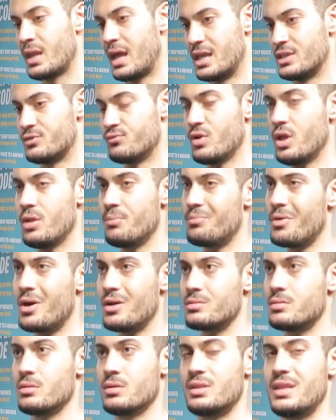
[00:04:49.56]
as well,
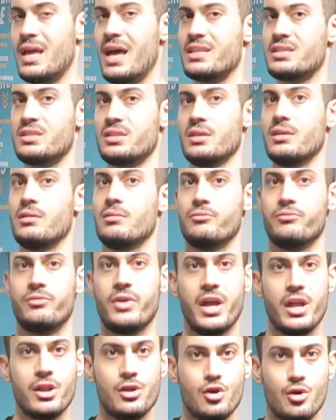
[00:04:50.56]
but that's
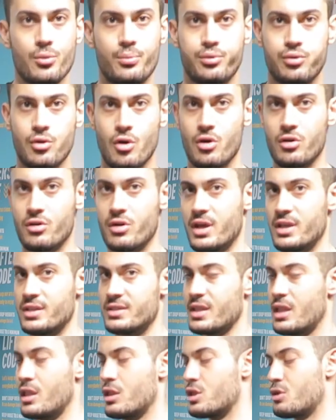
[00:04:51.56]
when you
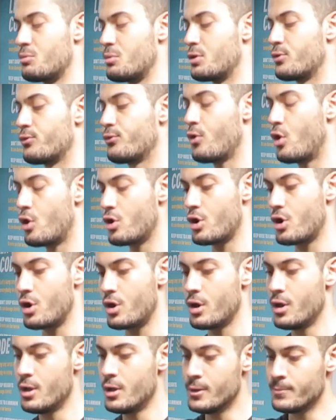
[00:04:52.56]
progress a little bit
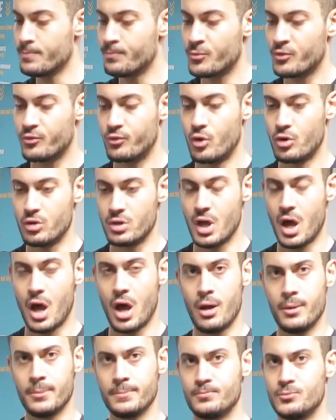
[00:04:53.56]
further. For
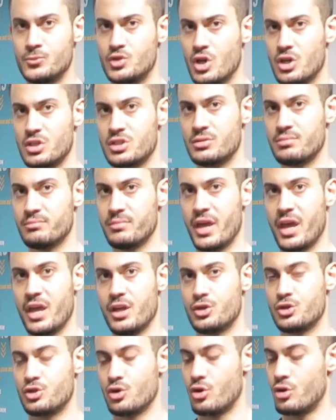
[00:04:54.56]
now, just
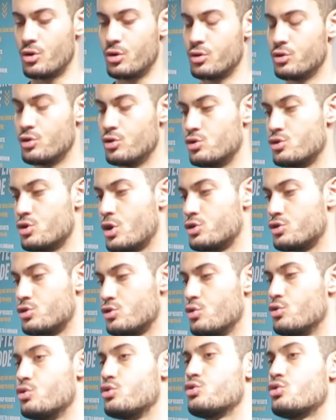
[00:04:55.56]
make sure you
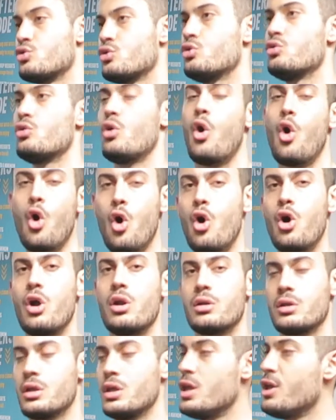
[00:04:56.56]
just use 2,
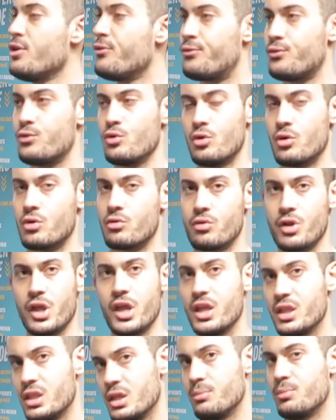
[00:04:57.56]
or if you're
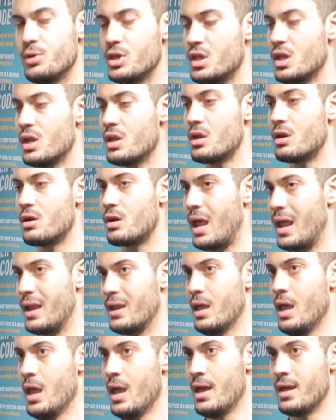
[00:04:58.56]
really beginner
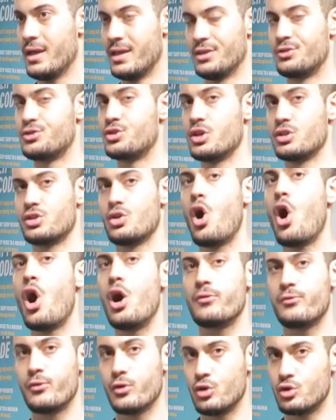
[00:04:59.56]
and it's just
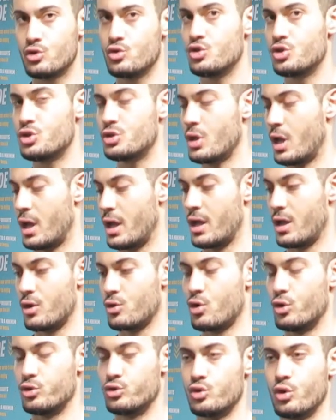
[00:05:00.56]
hard for you
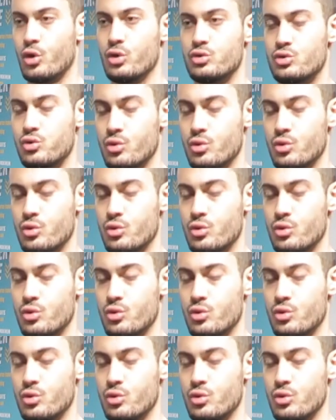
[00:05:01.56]
to control